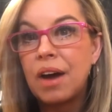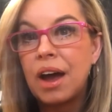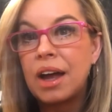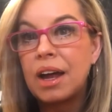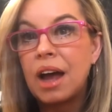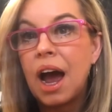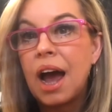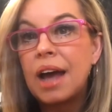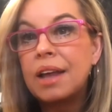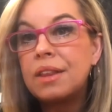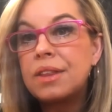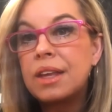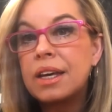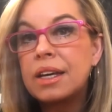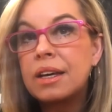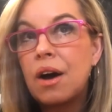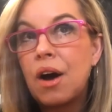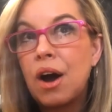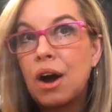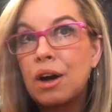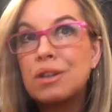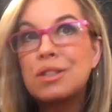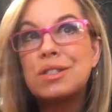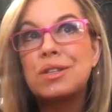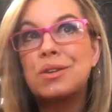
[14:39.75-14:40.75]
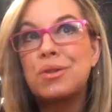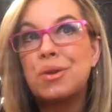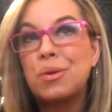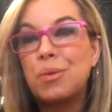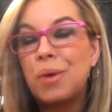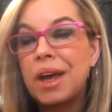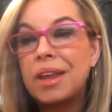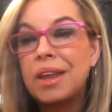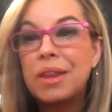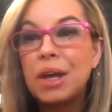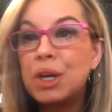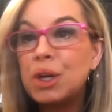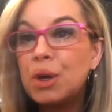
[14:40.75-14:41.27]
I think arts are the
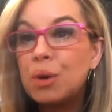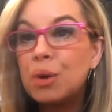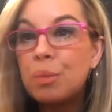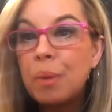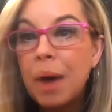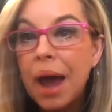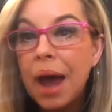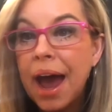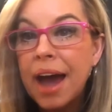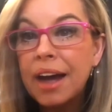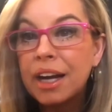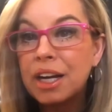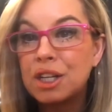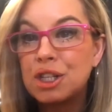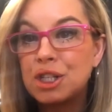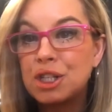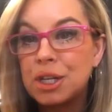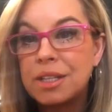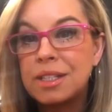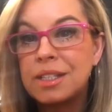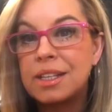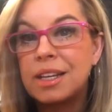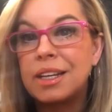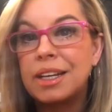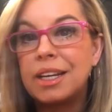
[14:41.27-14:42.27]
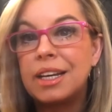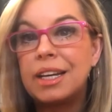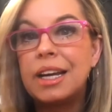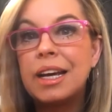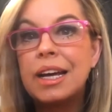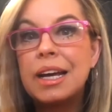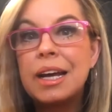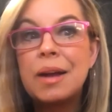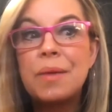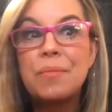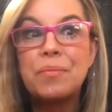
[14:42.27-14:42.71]
way that you package a city.